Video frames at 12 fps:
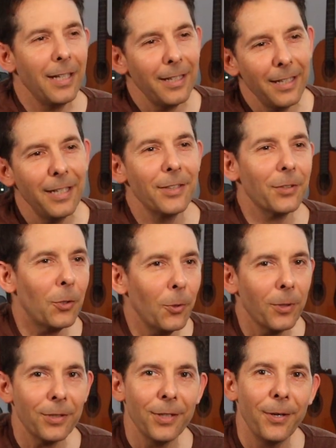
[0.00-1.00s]
It is a
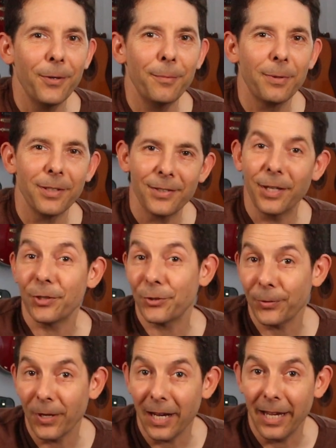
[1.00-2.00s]
chord tone, but it's not a
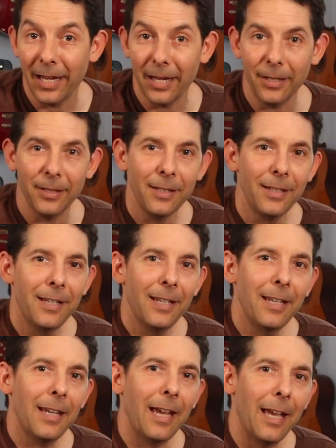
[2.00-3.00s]
triad.
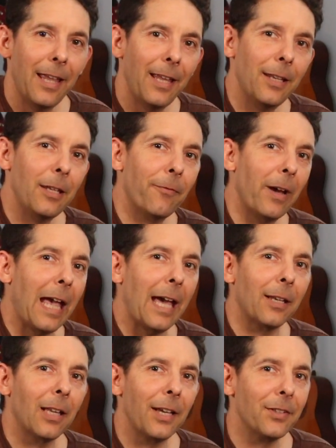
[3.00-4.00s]
And if I
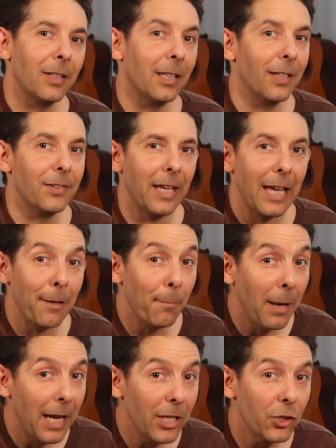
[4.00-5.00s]
analyze it against A
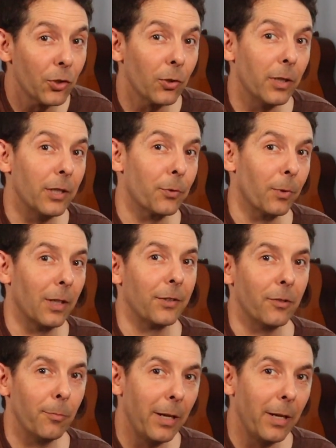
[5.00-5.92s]
major, its relative